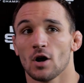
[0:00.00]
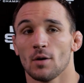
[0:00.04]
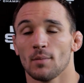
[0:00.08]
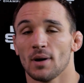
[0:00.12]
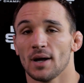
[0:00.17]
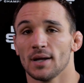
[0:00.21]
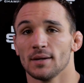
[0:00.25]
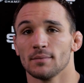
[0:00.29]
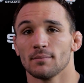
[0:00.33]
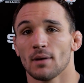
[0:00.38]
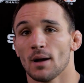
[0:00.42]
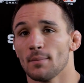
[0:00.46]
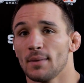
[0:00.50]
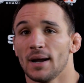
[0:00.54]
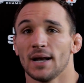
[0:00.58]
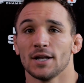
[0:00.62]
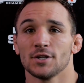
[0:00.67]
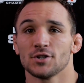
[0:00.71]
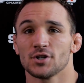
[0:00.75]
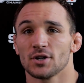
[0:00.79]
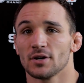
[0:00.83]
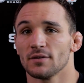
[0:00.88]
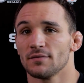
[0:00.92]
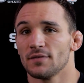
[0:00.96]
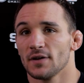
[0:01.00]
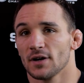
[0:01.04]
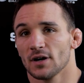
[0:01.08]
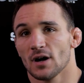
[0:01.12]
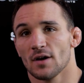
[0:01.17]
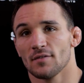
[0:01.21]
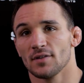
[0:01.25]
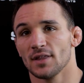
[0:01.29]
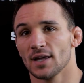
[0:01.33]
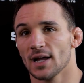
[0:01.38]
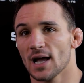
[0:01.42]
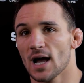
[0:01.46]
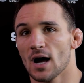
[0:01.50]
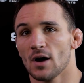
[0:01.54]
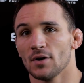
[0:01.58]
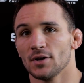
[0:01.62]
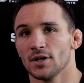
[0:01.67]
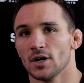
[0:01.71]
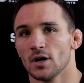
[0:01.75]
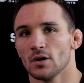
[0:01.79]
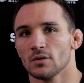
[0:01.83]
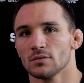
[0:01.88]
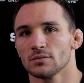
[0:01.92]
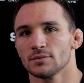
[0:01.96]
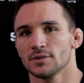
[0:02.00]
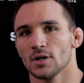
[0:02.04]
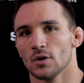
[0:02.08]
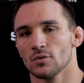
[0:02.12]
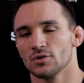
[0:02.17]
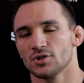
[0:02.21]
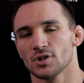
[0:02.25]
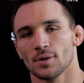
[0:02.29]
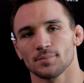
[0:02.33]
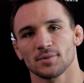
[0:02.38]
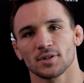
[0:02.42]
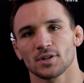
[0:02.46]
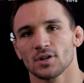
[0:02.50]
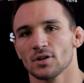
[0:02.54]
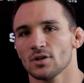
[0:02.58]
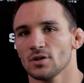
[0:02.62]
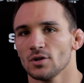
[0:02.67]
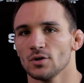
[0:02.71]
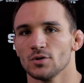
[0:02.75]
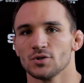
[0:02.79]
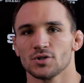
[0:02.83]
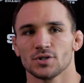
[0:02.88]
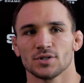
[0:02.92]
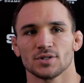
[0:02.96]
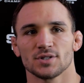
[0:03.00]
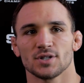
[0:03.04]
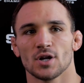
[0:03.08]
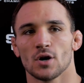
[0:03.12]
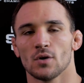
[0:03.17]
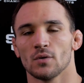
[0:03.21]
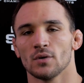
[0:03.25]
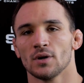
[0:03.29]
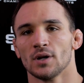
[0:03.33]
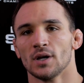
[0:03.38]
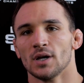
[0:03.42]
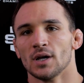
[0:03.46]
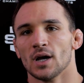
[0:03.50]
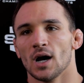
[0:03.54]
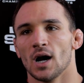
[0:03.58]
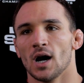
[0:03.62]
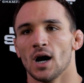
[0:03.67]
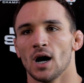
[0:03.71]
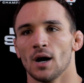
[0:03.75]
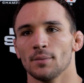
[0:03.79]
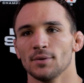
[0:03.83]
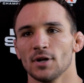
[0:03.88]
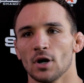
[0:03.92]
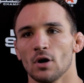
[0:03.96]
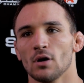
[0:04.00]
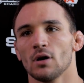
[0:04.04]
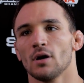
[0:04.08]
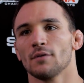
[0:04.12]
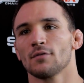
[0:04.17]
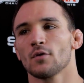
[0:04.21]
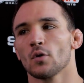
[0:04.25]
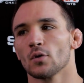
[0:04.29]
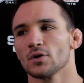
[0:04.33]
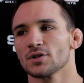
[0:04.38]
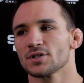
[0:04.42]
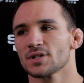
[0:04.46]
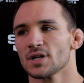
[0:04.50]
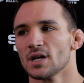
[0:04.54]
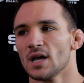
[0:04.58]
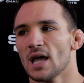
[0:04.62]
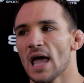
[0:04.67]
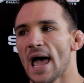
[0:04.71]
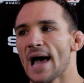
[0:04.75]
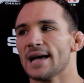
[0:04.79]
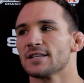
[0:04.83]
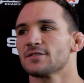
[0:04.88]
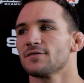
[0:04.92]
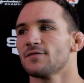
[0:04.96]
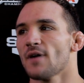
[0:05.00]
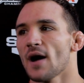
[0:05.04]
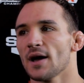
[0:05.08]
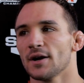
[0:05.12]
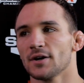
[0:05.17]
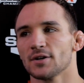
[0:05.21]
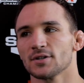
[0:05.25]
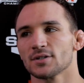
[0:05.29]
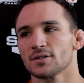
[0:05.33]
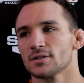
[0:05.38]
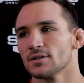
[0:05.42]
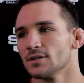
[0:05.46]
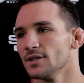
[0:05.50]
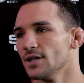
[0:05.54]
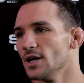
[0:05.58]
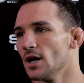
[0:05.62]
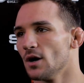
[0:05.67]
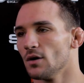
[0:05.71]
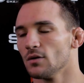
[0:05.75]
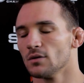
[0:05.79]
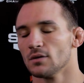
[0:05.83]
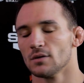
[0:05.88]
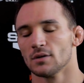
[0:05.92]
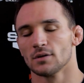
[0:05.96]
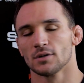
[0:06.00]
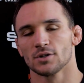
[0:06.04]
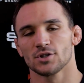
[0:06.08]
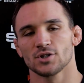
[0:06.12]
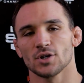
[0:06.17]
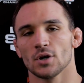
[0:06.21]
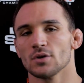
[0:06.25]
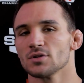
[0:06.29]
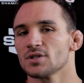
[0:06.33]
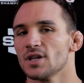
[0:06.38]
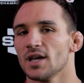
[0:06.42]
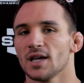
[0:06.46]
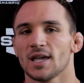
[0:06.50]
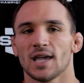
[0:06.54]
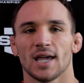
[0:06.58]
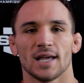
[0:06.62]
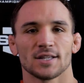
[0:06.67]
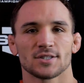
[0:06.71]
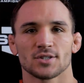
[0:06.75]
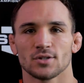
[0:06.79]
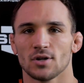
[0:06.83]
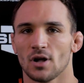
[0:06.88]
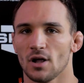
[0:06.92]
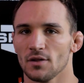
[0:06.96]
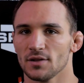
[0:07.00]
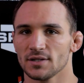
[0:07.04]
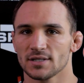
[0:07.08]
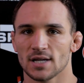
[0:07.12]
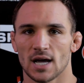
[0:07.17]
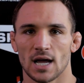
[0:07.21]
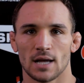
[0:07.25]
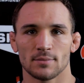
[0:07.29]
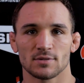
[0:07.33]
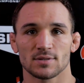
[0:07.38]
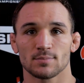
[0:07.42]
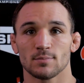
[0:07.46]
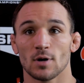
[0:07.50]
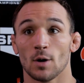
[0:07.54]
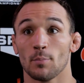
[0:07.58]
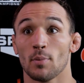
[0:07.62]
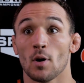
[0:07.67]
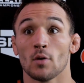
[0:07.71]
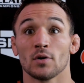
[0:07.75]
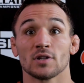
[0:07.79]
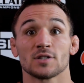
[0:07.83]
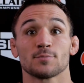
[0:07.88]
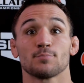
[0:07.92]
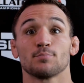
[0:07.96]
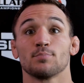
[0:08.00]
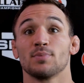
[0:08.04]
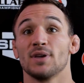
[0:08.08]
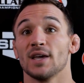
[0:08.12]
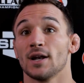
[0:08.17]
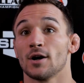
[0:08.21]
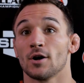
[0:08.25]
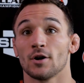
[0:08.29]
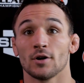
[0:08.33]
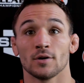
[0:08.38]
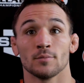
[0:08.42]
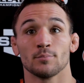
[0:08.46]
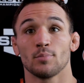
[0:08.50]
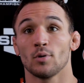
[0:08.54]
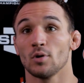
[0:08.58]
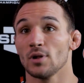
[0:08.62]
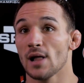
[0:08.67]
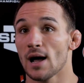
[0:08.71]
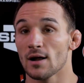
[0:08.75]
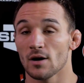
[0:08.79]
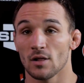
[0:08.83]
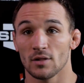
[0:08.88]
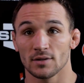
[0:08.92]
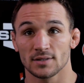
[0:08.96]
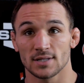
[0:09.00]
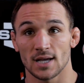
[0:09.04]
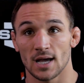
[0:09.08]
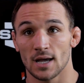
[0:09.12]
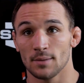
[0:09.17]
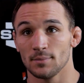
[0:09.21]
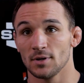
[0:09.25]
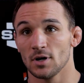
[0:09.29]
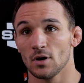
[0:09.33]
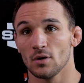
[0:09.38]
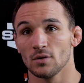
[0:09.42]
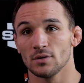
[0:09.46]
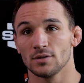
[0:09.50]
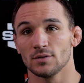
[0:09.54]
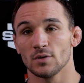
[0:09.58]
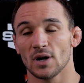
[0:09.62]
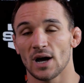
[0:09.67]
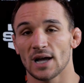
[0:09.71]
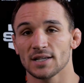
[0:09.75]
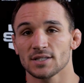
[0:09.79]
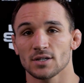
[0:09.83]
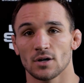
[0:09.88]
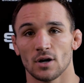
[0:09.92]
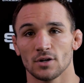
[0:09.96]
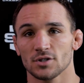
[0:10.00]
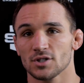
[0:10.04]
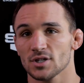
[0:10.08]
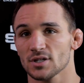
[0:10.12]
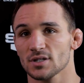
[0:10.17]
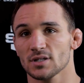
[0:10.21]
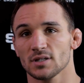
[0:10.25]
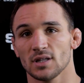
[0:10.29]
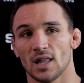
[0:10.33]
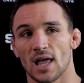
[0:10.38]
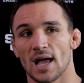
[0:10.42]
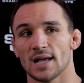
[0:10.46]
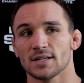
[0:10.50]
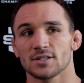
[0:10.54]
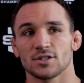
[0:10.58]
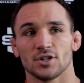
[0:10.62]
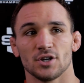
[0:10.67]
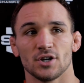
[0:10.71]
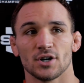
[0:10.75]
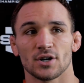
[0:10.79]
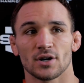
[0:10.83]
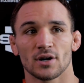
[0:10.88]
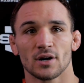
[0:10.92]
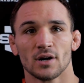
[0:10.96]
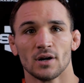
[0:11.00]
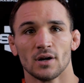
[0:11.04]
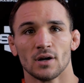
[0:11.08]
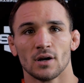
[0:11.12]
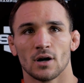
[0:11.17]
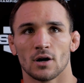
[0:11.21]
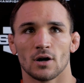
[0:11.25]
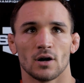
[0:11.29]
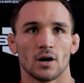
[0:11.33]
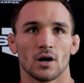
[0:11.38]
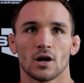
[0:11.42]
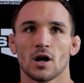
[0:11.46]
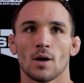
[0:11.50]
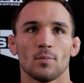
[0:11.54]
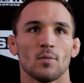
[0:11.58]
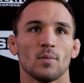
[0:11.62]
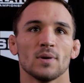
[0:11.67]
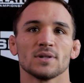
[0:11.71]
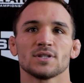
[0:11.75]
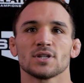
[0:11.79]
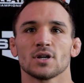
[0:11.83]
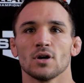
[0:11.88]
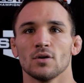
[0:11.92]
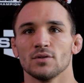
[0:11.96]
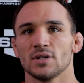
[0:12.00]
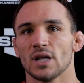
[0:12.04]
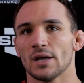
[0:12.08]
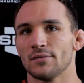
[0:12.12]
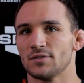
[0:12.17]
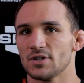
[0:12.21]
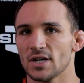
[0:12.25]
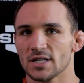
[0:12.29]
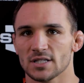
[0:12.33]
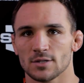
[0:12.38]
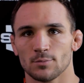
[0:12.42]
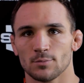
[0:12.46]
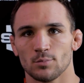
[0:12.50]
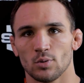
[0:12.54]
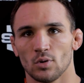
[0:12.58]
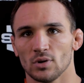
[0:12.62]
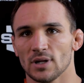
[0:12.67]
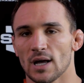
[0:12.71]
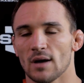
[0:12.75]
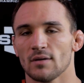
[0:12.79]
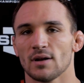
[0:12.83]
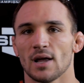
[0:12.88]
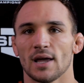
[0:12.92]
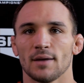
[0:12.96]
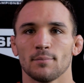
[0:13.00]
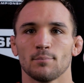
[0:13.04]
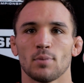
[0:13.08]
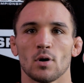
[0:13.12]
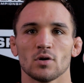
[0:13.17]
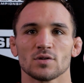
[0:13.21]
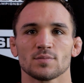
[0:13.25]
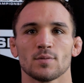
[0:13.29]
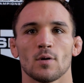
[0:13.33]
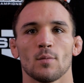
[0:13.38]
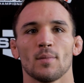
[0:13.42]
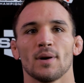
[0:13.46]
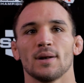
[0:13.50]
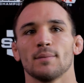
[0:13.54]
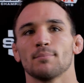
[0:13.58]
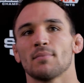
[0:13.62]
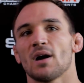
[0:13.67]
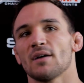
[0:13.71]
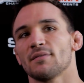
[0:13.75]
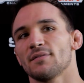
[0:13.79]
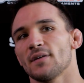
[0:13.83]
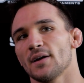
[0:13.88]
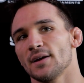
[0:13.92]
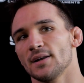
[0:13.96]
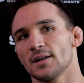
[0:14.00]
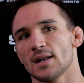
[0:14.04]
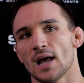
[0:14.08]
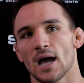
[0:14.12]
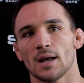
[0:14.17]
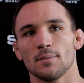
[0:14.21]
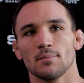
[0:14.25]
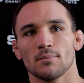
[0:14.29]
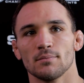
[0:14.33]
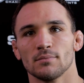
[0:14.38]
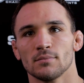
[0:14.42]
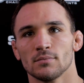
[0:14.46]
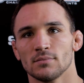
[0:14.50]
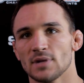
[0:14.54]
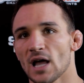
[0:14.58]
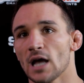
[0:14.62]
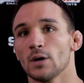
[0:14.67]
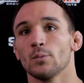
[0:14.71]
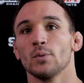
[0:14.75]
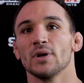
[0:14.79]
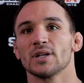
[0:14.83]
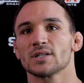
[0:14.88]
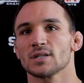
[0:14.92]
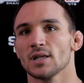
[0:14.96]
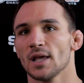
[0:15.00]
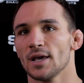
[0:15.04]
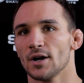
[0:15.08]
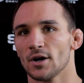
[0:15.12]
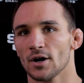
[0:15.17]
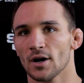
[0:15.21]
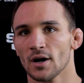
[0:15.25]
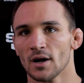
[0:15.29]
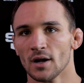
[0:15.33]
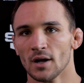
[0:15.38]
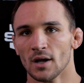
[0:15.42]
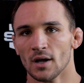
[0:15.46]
call my manager and figure everything out. You know, don't jump to conclusions. Don't, of course, as fighters, you know, shows get canceled all the time. Opponents get hurt and pull out all the time. You know, I saw it just last year or a couple months ago. Dave Jansen pulled out, and I postponed my fight nine weeks later.